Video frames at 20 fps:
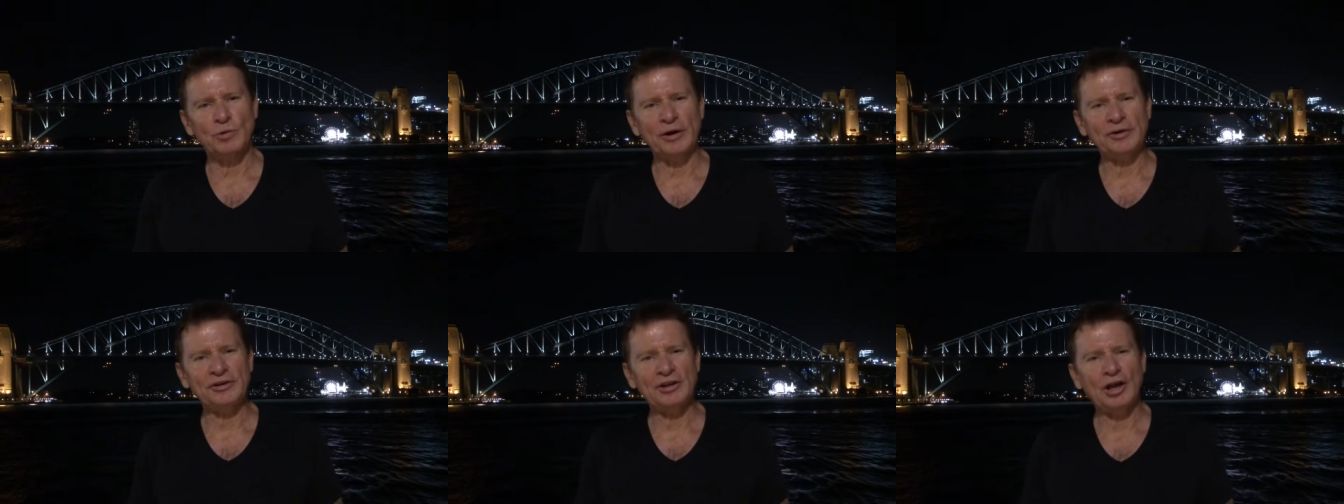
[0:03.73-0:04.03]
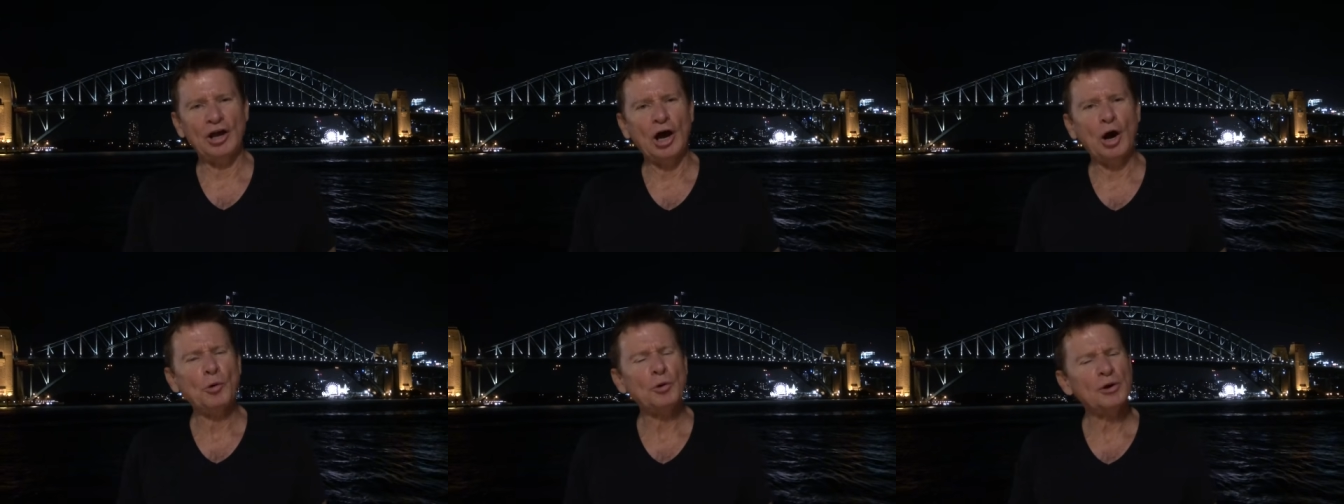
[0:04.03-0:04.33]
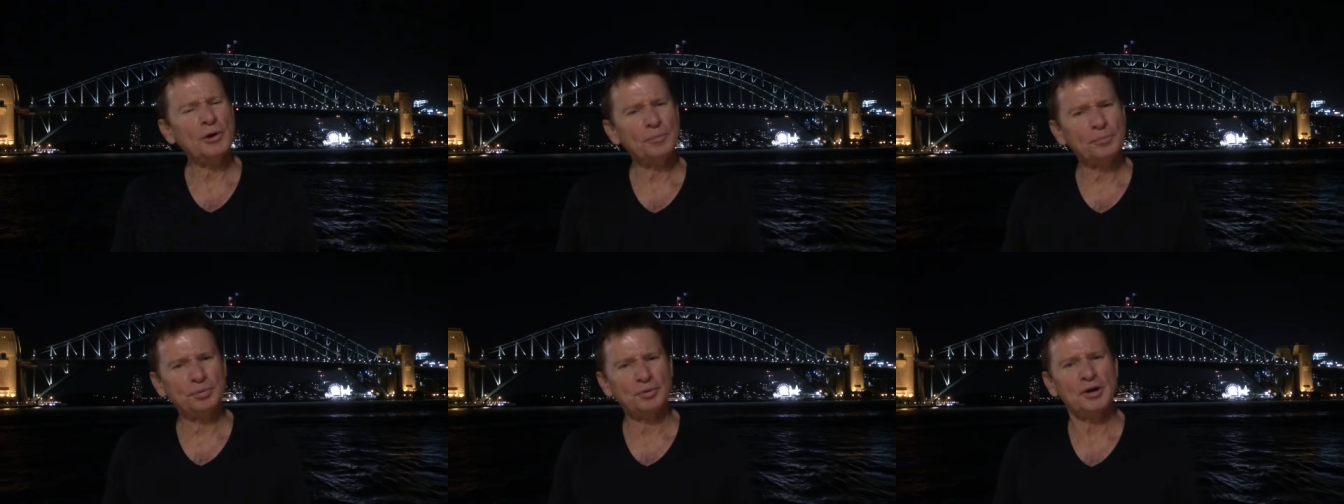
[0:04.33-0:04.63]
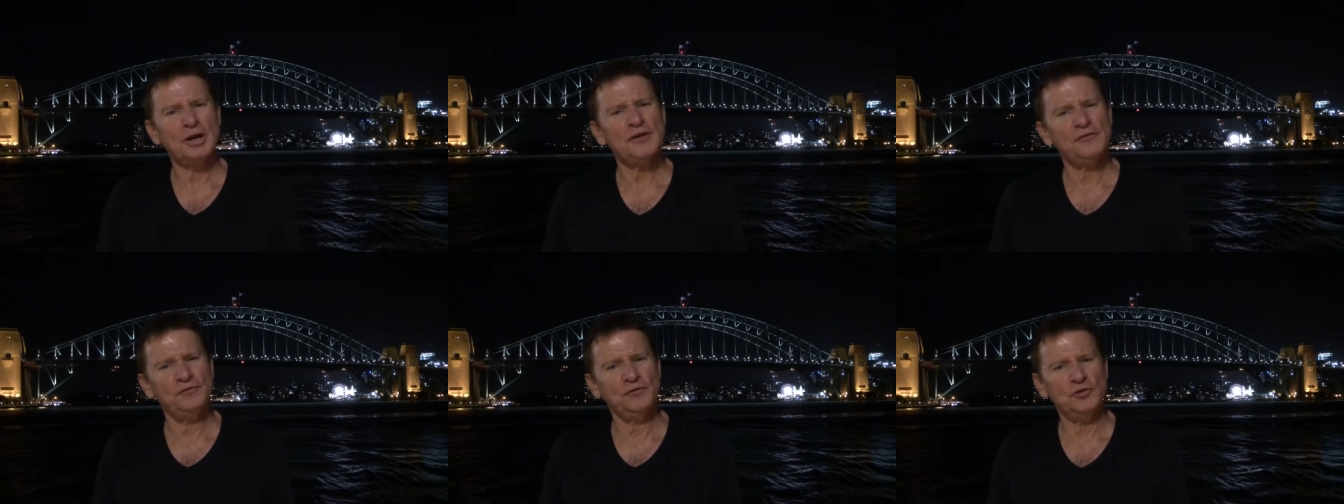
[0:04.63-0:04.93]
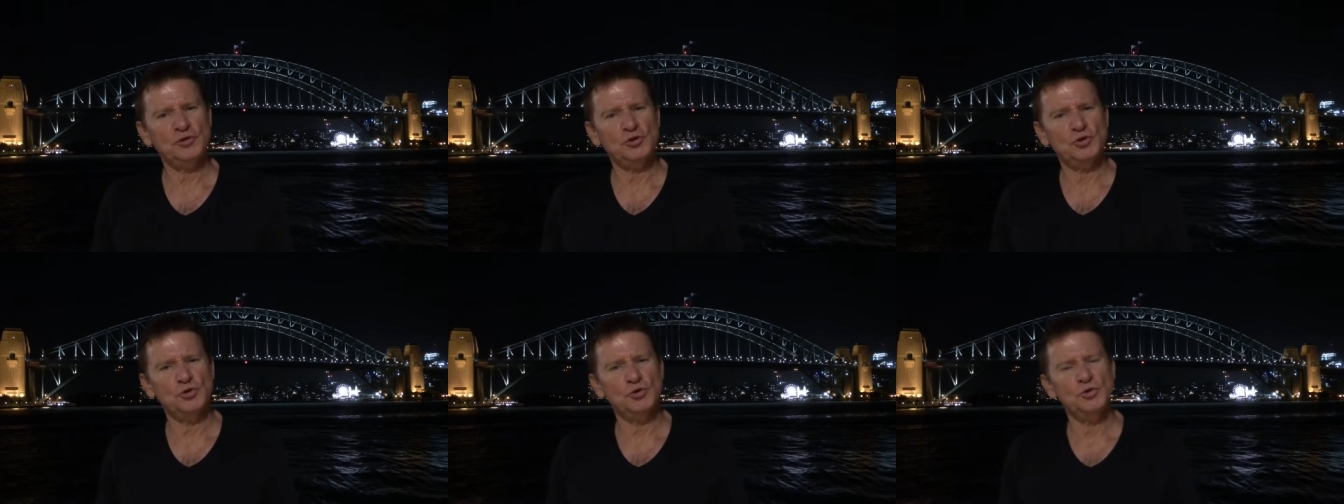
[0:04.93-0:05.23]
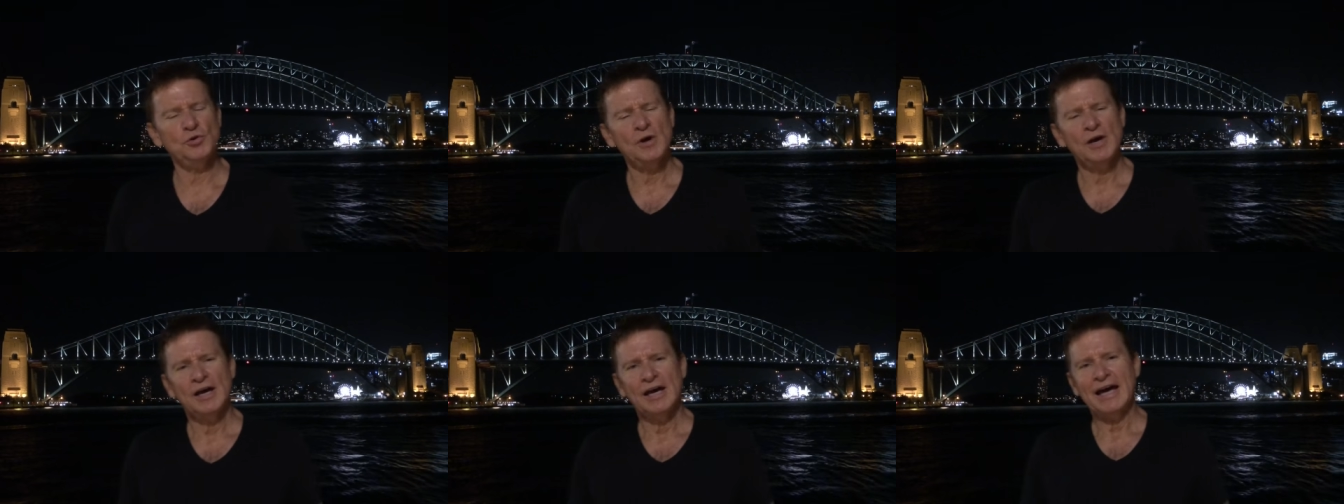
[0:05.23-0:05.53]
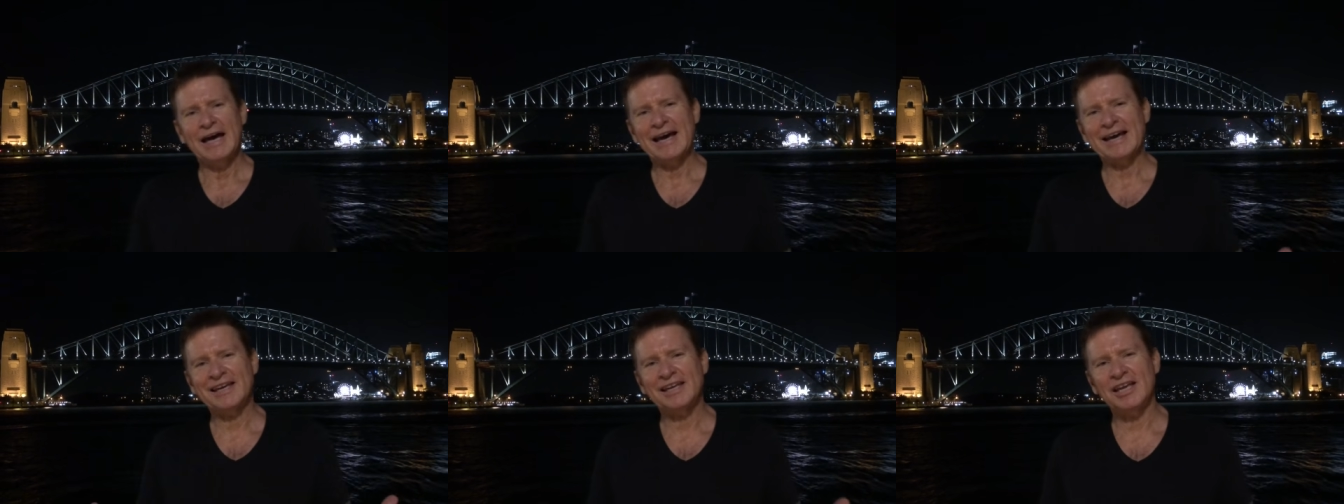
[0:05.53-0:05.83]
right now I want to pray for you
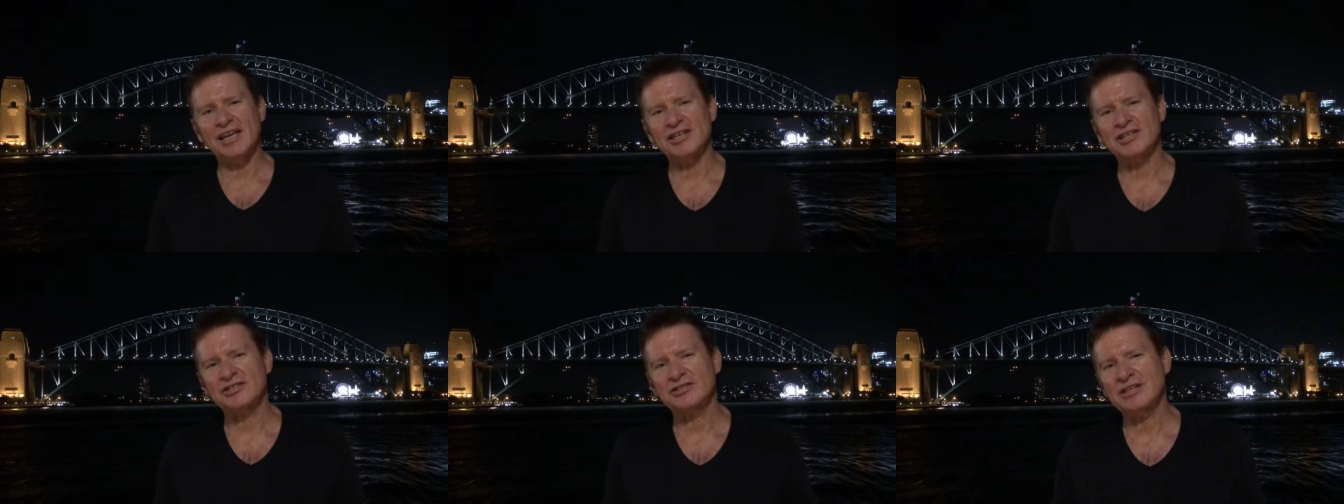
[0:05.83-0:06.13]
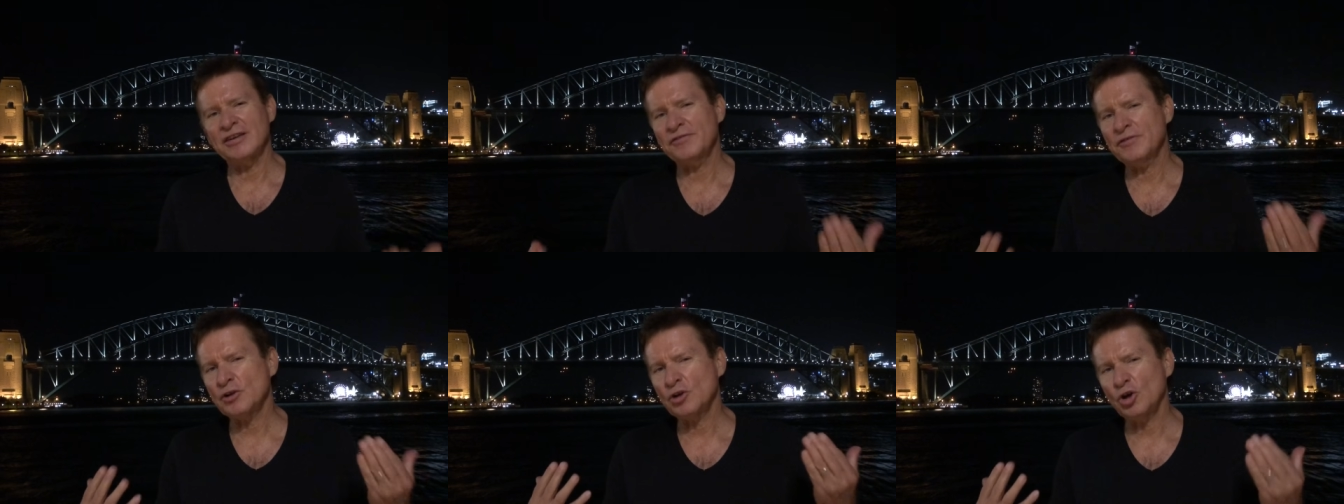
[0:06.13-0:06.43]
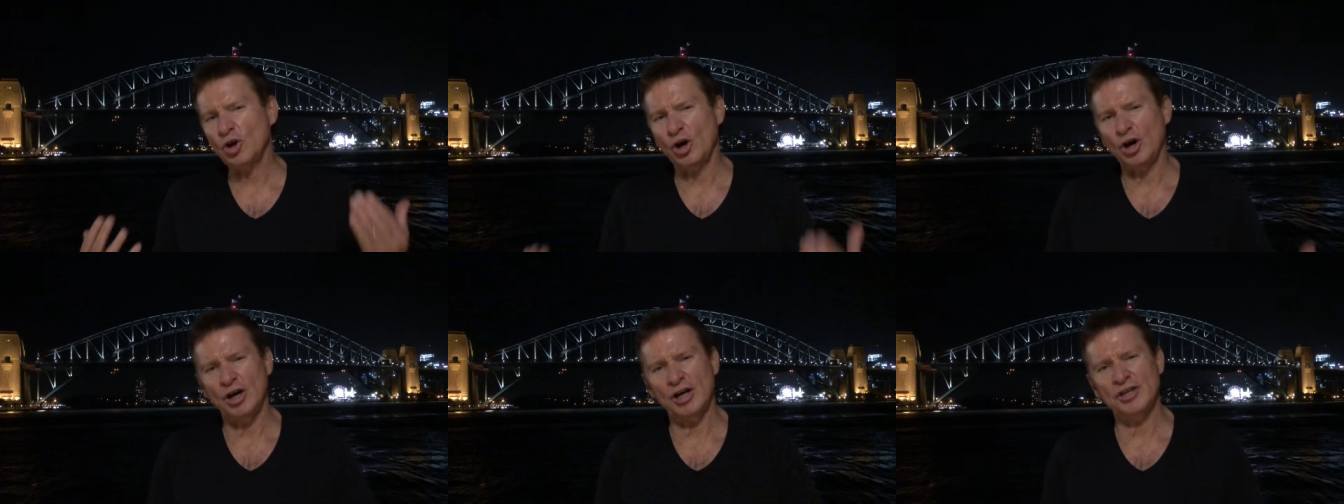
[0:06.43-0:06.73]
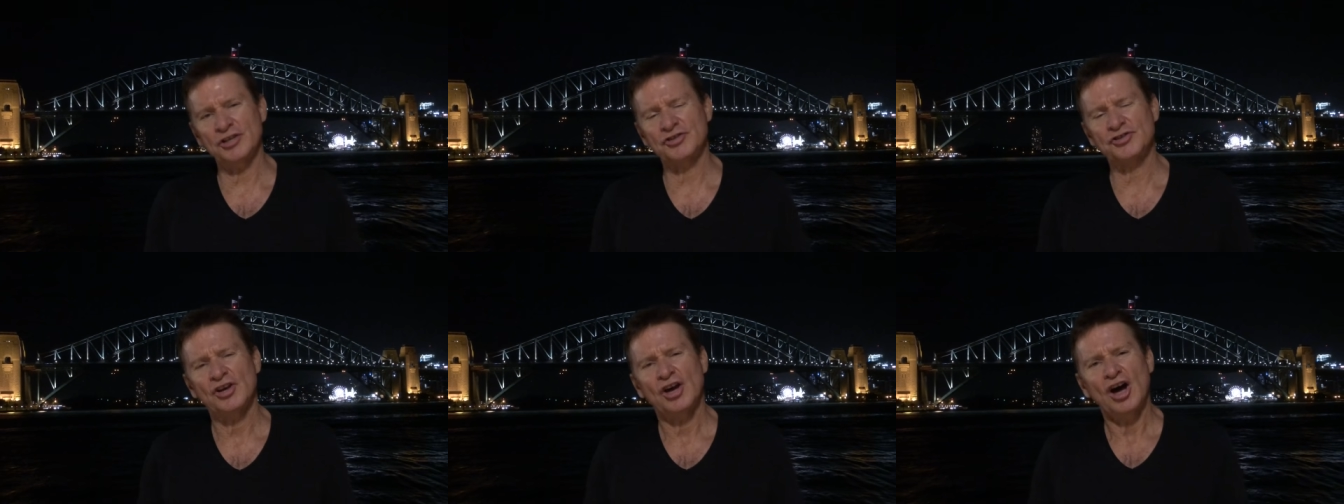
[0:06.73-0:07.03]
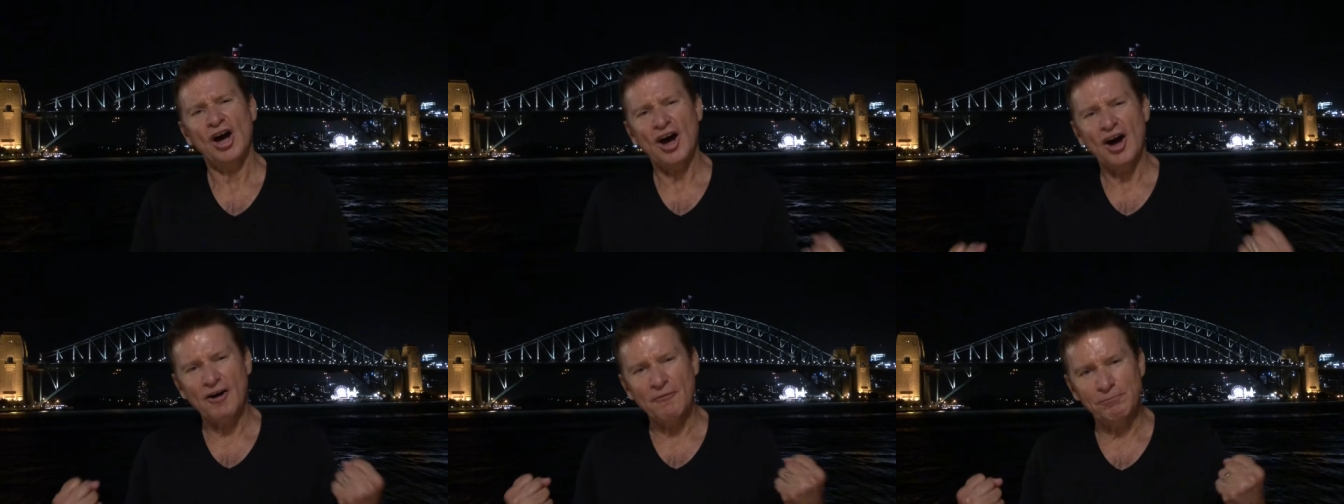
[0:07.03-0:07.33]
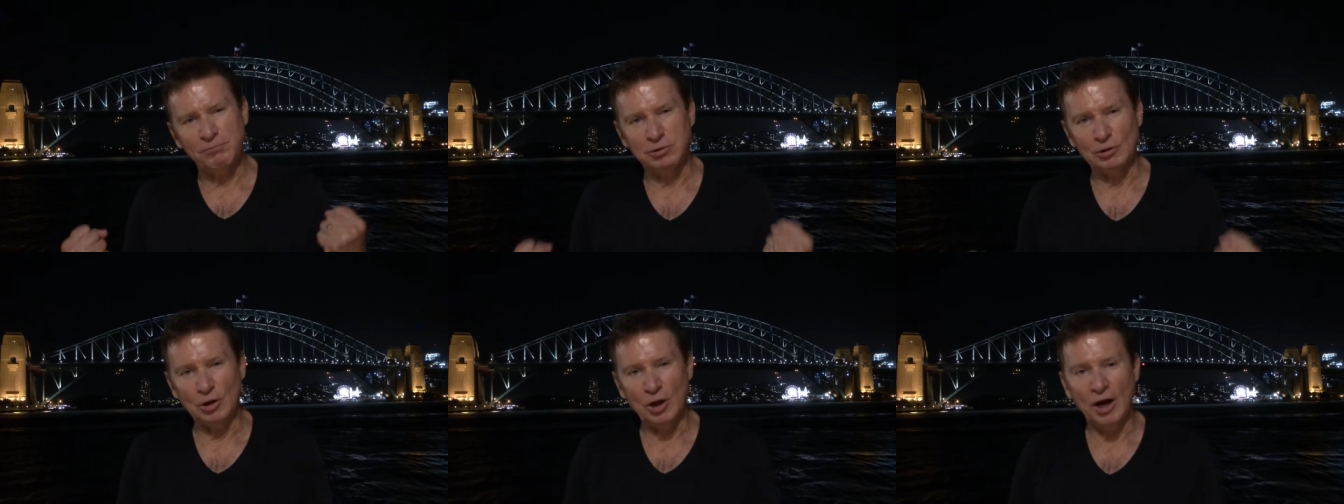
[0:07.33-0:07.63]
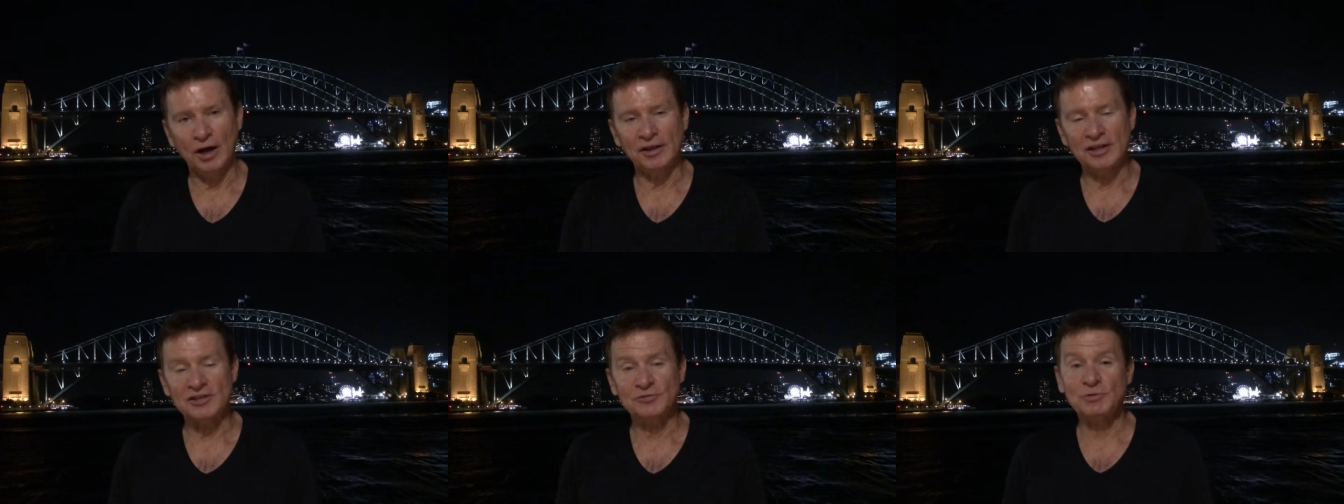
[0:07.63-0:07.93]
against different kinds of
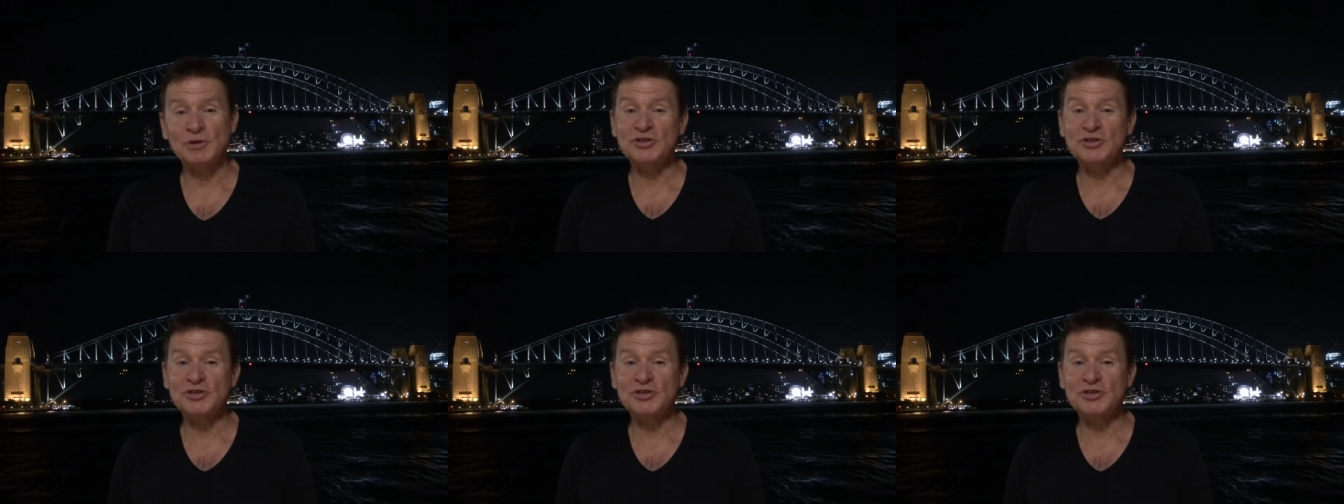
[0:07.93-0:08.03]
blindness.